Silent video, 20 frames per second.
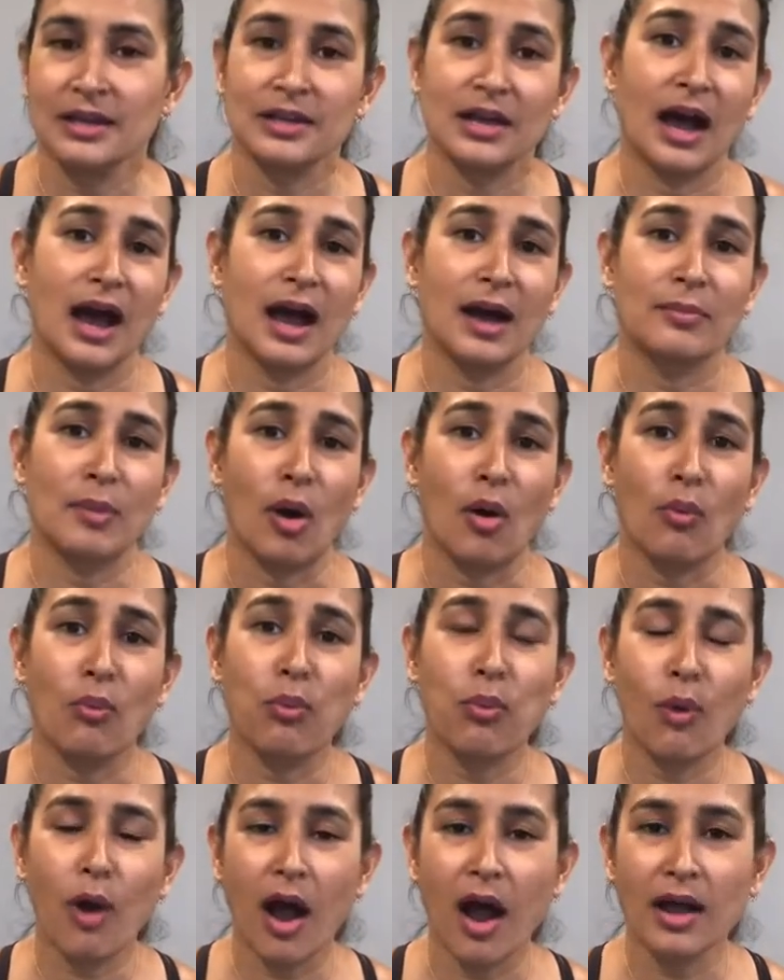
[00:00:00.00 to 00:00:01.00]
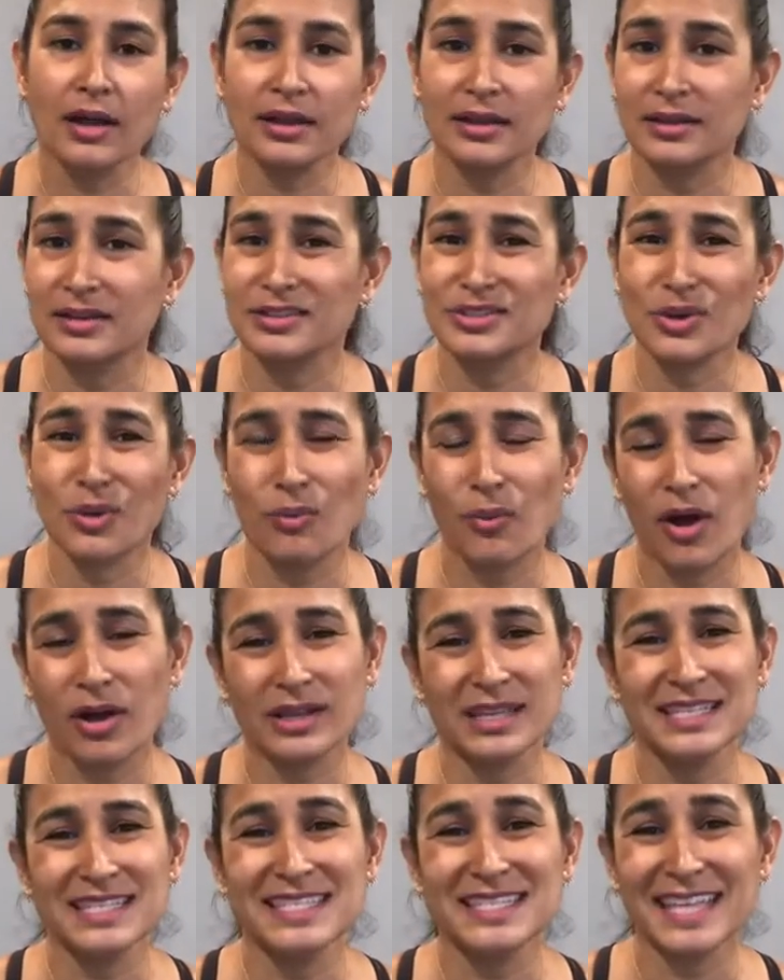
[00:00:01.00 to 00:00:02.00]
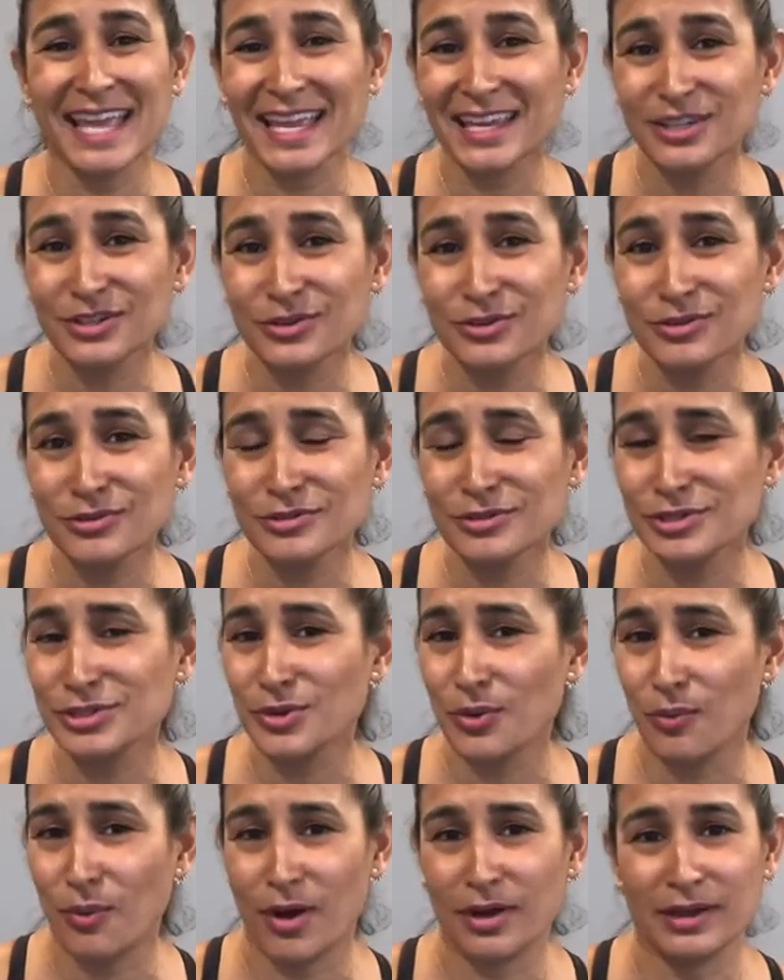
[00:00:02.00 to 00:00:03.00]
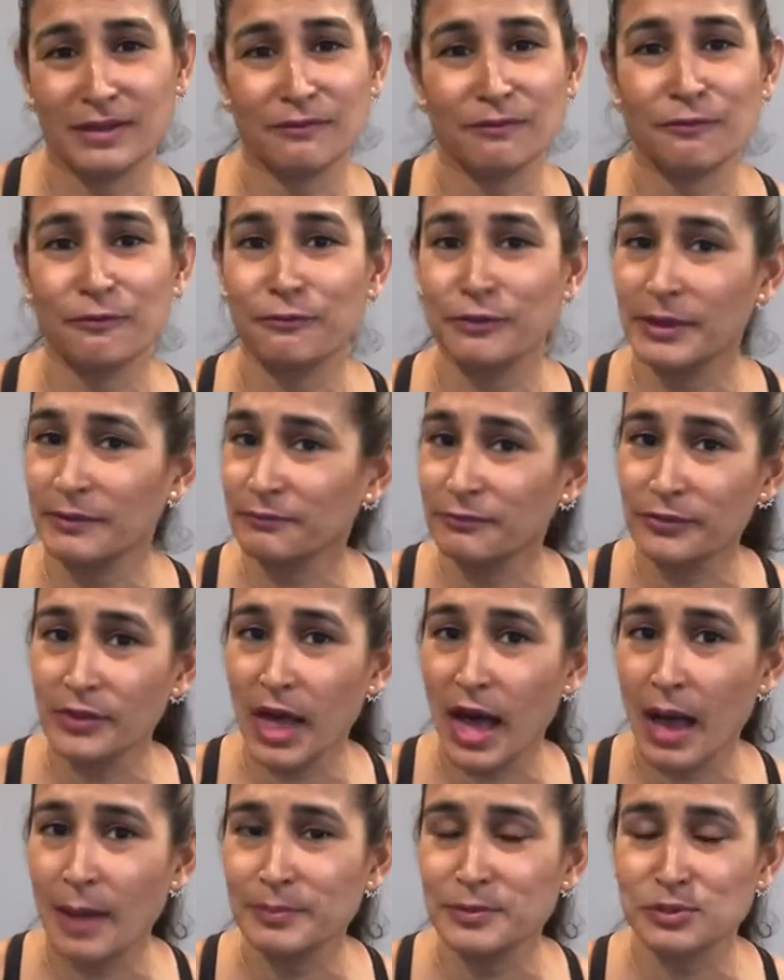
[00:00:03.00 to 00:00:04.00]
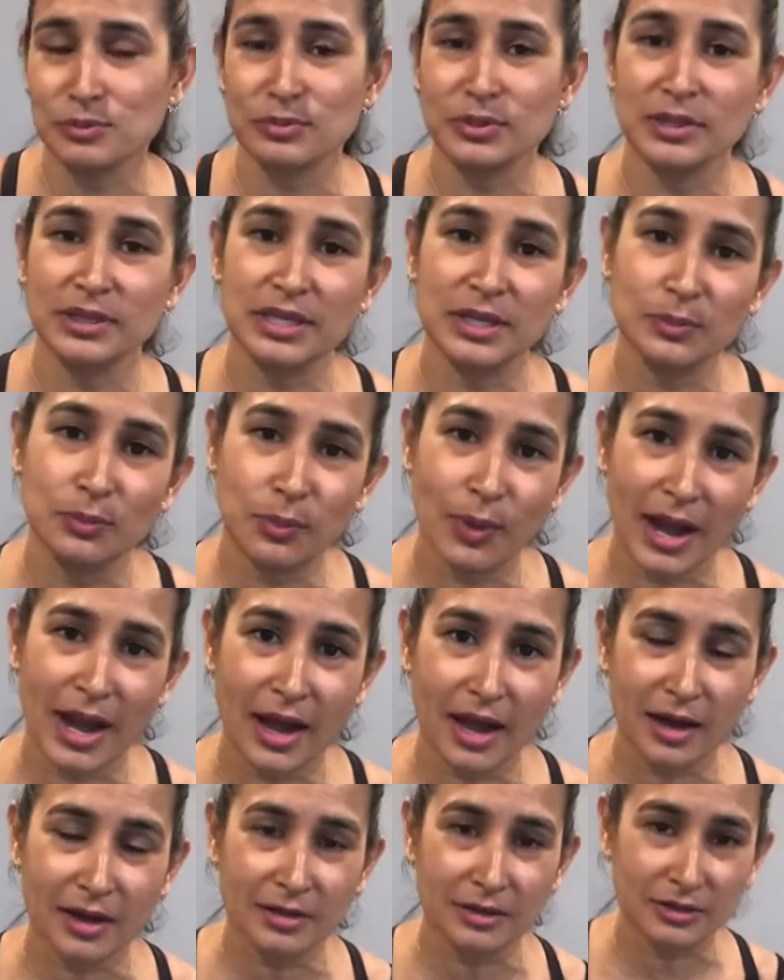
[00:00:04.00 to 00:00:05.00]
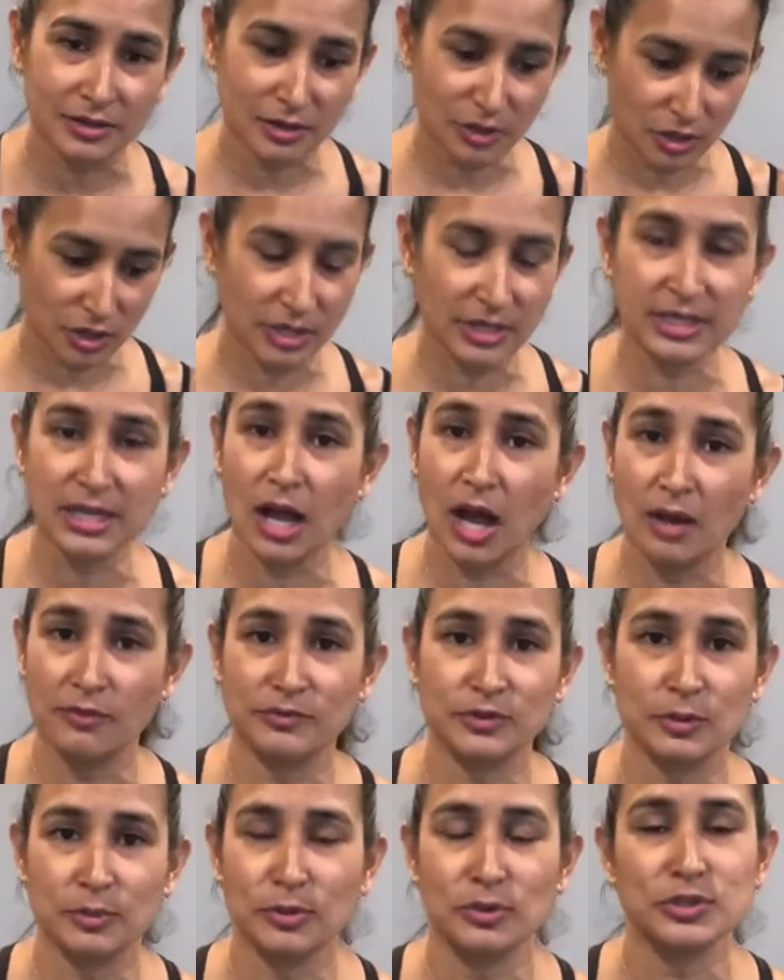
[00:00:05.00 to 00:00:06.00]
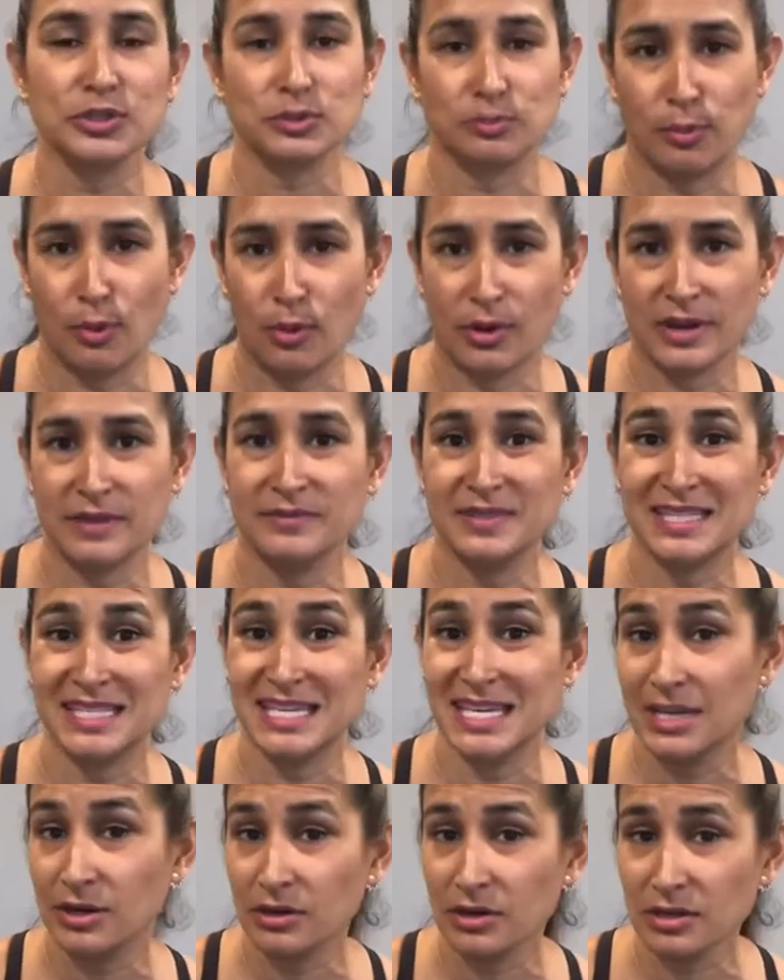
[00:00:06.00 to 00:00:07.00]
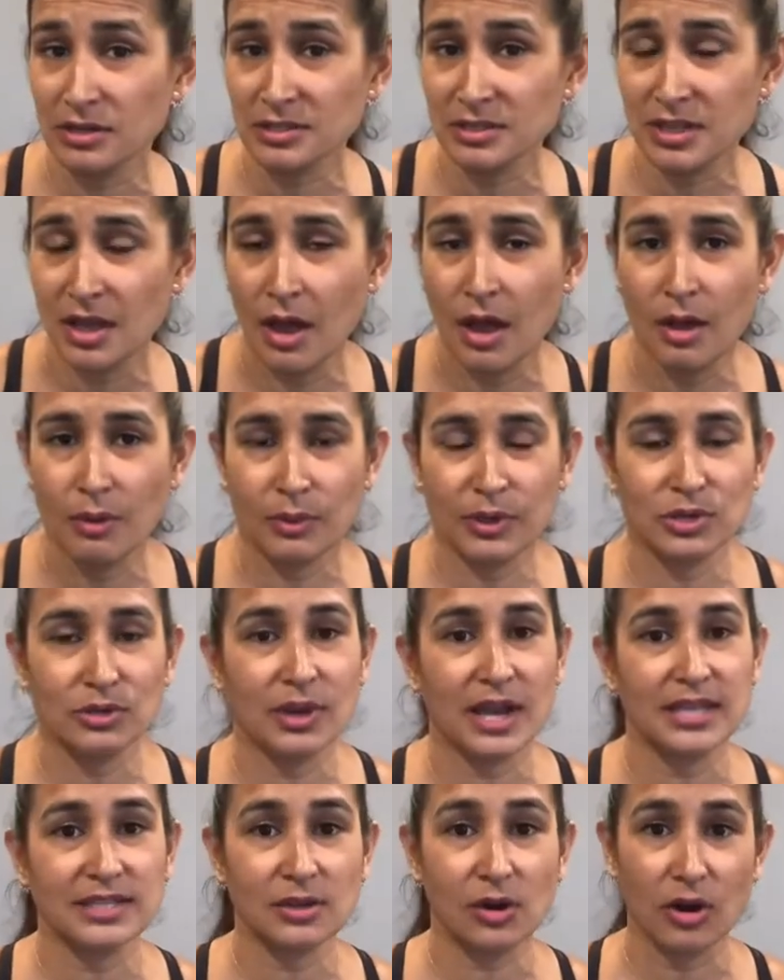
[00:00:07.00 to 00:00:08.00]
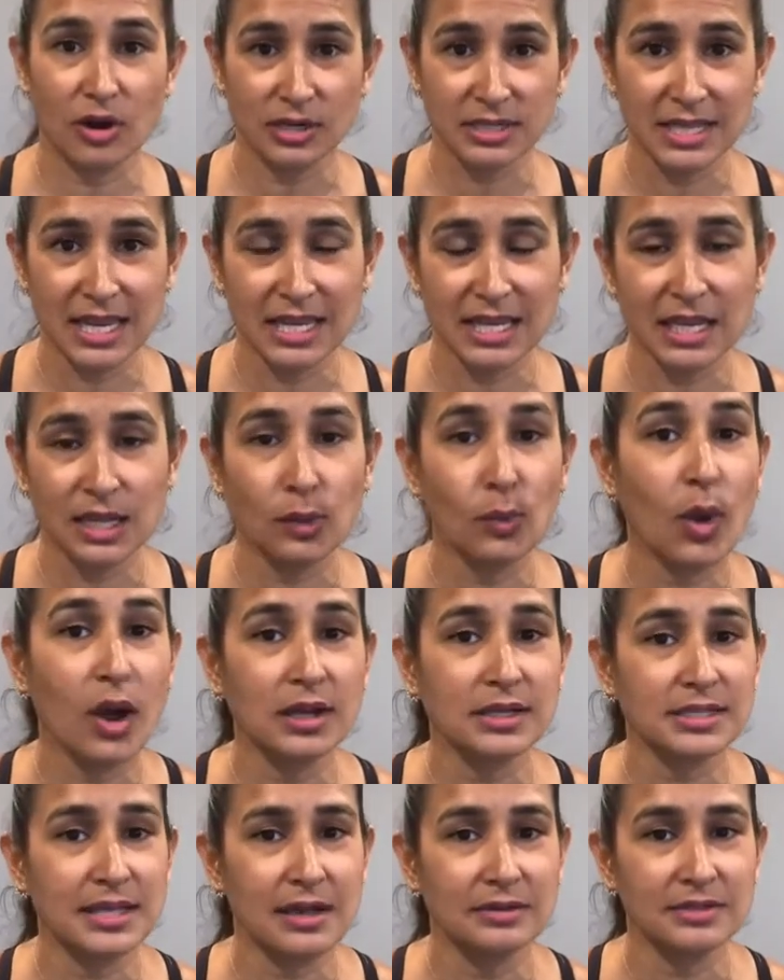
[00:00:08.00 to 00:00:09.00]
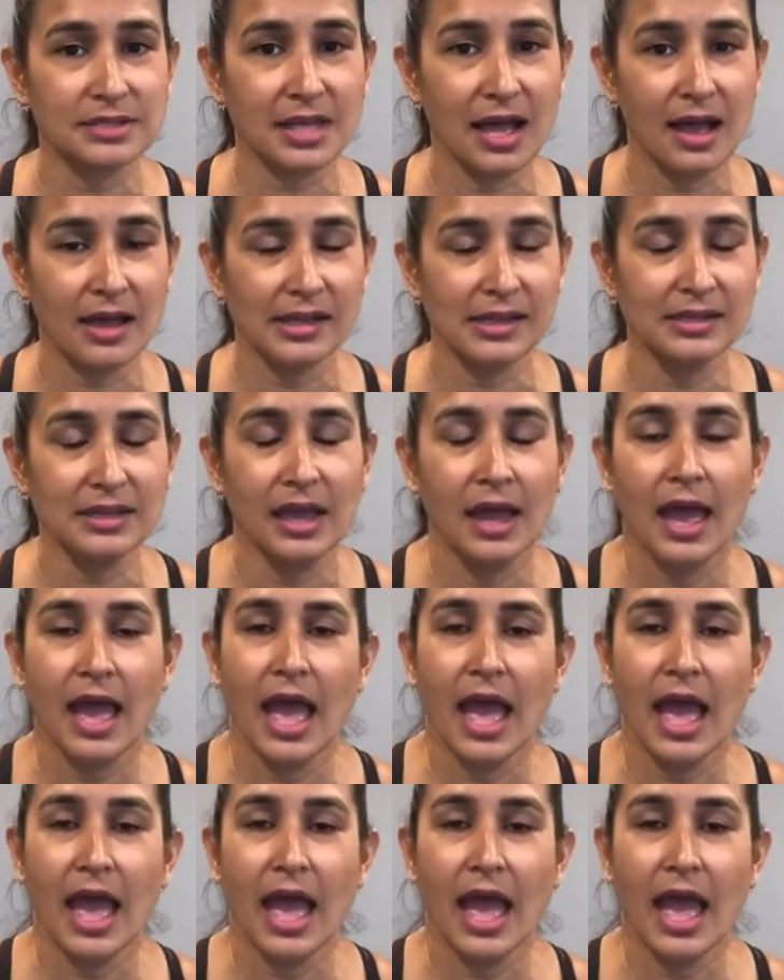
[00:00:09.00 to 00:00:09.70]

Um, walk, don't walk in sandals, don't walk in flip flops. Really wear good, comfortable, supportive sneakers when you guys are taking walks outside.